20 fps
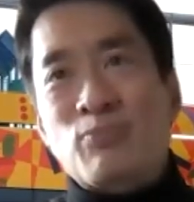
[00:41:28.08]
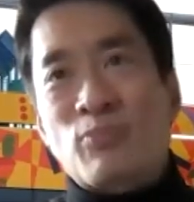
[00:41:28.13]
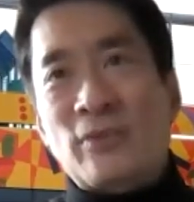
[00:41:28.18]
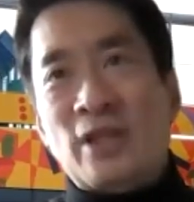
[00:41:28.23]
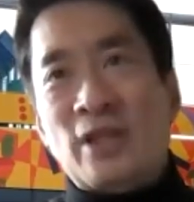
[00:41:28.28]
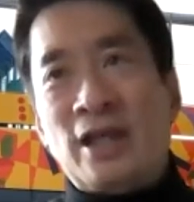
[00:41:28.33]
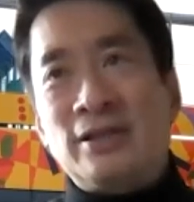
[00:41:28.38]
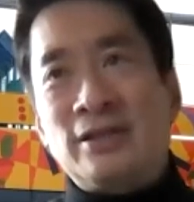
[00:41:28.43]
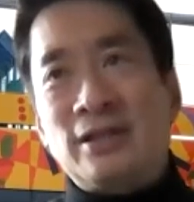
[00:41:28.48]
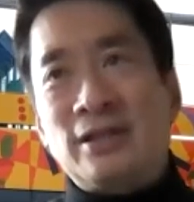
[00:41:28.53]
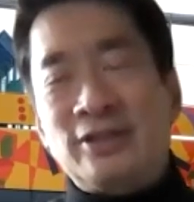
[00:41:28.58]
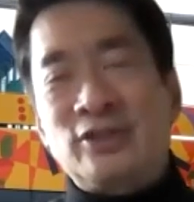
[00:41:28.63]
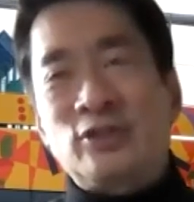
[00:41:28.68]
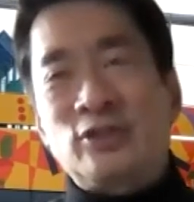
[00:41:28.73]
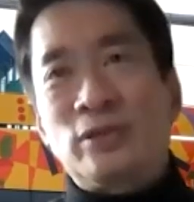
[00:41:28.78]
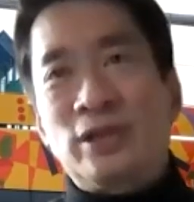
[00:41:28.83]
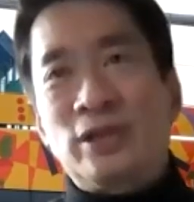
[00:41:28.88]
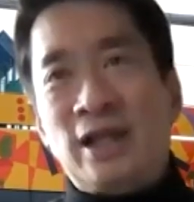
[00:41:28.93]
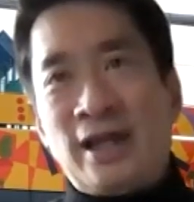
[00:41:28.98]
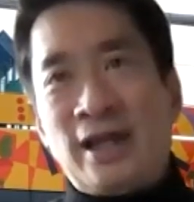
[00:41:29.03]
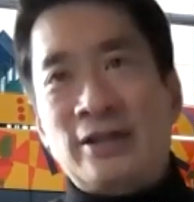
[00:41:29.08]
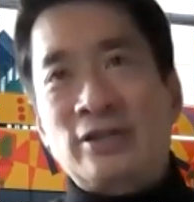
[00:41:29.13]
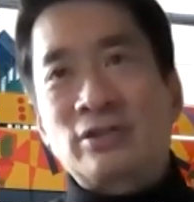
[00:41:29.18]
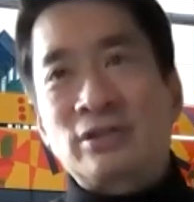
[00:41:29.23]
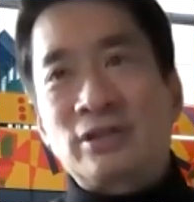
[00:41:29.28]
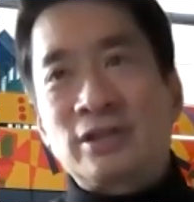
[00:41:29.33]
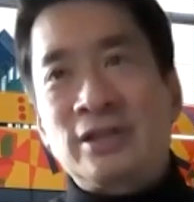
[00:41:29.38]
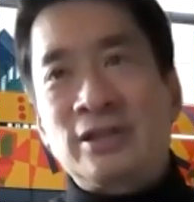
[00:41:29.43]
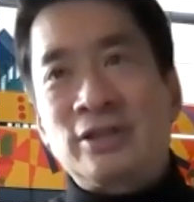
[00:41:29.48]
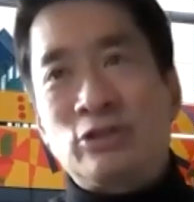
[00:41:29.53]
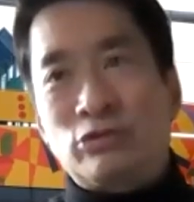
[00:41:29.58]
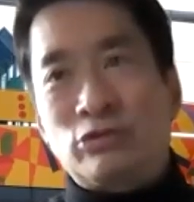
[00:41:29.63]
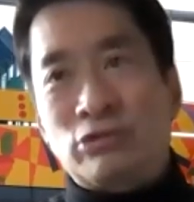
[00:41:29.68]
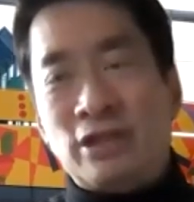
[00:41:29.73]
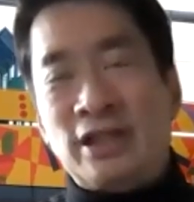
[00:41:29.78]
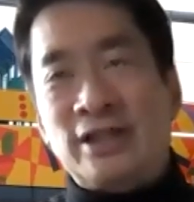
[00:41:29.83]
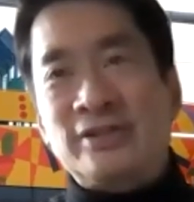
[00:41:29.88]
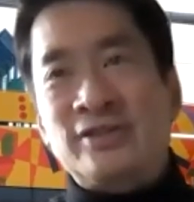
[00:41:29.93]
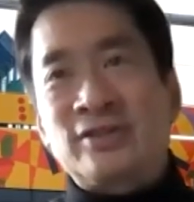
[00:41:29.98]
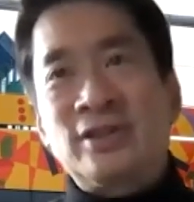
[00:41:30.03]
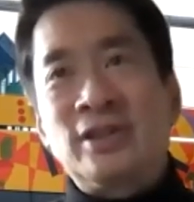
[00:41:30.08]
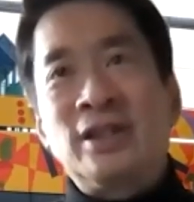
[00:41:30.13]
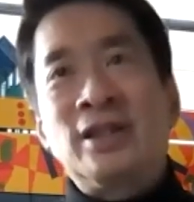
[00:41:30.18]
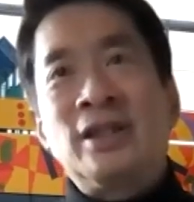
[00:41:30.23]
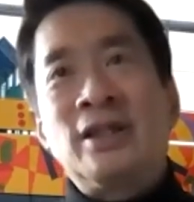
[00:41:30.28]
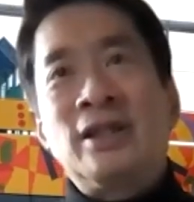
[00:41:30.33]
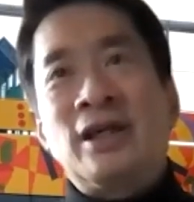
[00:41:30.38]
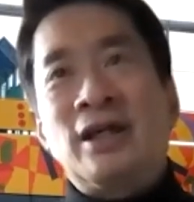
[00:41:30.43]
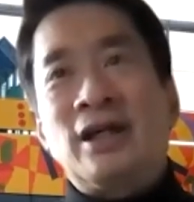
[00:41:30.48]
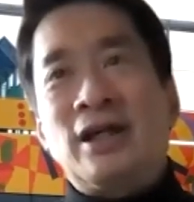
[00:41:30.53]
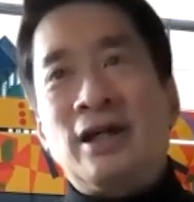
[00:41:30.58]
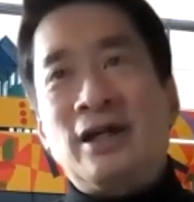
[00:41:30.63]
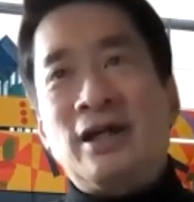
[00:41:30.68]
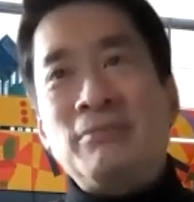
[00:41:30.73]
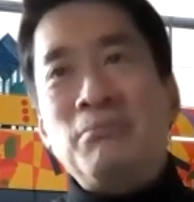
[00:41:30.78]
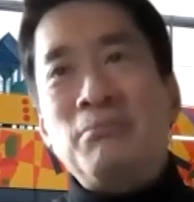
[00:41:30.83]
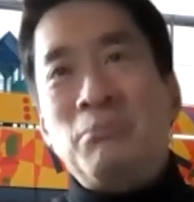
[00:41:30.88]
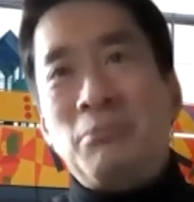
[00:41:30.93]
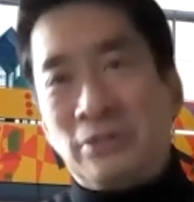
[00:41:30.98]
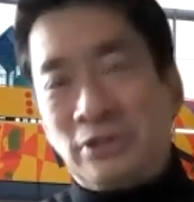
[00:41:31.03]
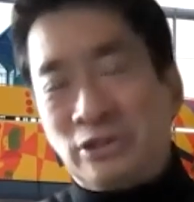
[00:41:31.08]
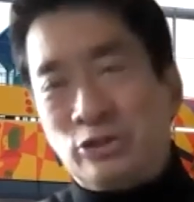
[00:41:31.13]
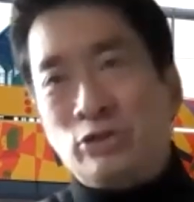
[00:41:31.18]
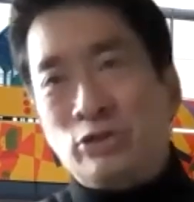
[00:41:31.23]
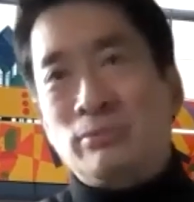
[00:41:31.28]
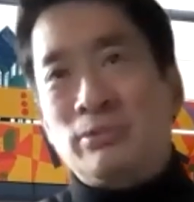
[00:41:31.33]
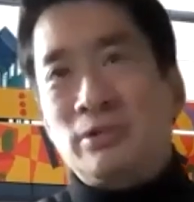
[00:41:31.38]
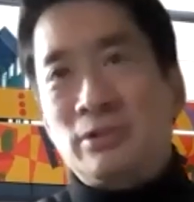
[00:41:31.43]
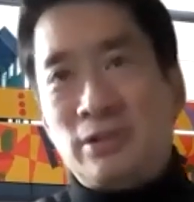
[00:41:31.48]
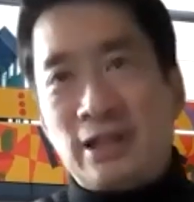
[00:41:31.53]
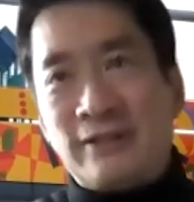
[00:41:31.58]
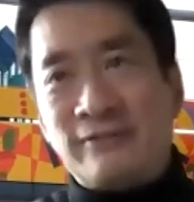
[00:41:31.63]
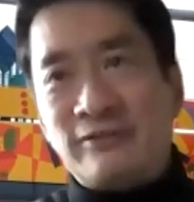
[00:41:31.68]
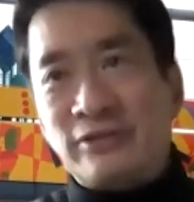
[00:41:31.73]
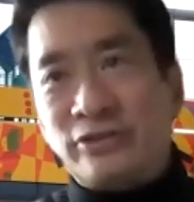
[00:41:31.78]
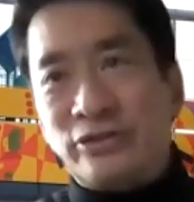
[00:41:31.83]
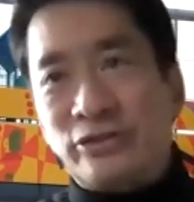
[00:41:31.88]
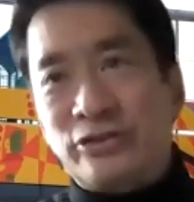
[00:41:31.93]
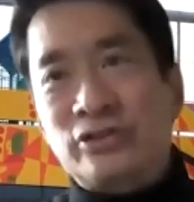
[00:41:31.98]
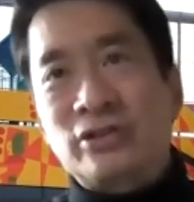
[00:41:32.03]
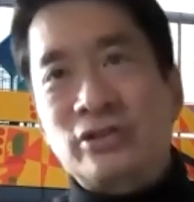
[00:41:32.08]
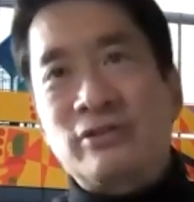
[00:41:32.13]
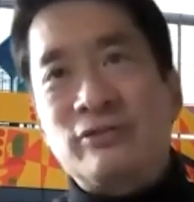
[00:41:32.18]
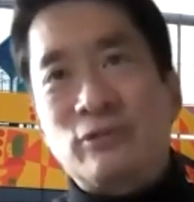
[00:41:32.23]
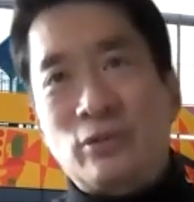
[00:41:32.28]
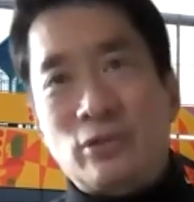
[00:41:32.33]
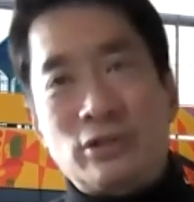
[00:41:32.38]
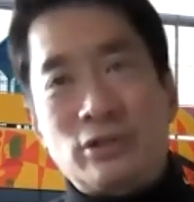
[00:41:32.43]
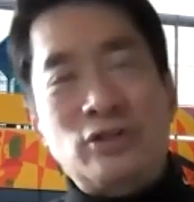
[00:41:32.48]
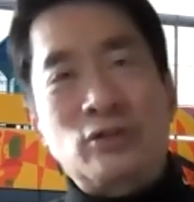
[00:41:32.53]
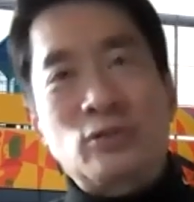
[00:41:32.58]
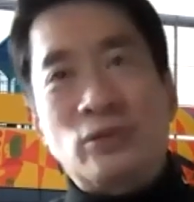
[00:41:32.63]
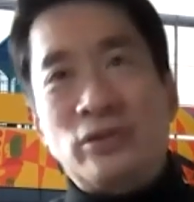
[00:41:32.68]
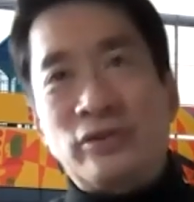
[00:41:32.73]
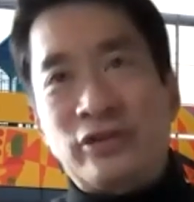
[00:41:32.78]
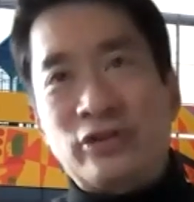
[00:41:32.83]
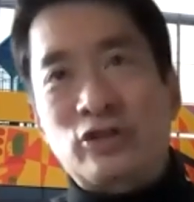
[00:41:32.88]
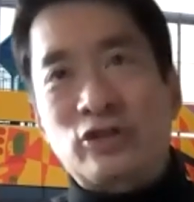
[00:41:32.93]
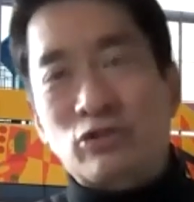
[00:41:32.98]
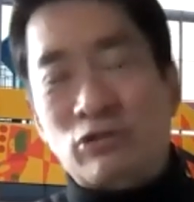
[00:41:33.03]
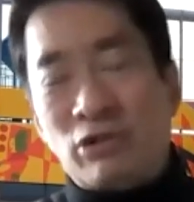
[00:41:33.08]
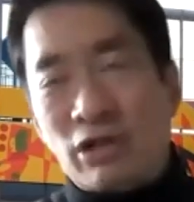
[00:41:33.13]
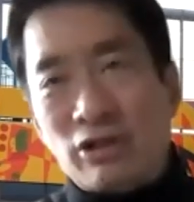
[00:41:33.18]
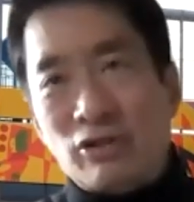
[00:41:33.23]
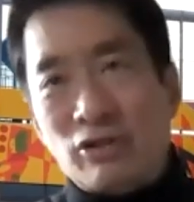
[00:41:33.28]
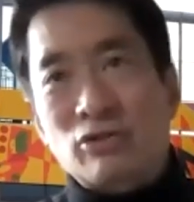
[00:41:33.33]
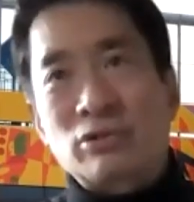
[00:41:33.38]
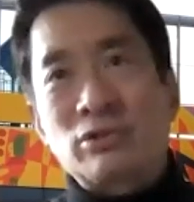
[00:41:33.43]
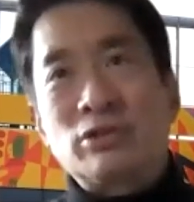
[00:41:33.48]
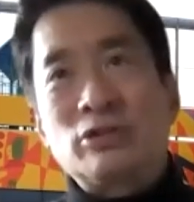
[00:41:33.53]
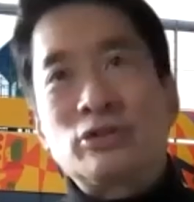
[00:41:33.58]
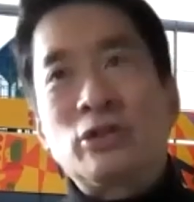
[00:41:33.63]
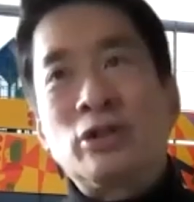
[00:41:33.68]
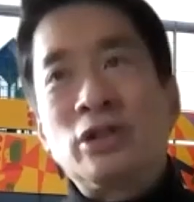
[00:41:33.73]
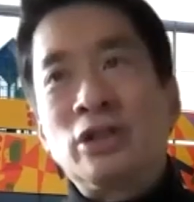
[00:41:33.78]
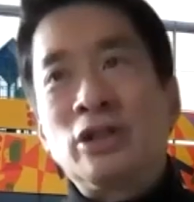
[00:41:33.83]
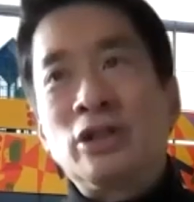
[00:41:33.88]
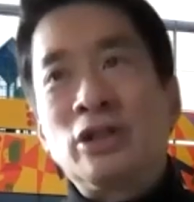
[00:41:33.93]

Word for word: unless we actually address on multiple levels, of course, with the structural,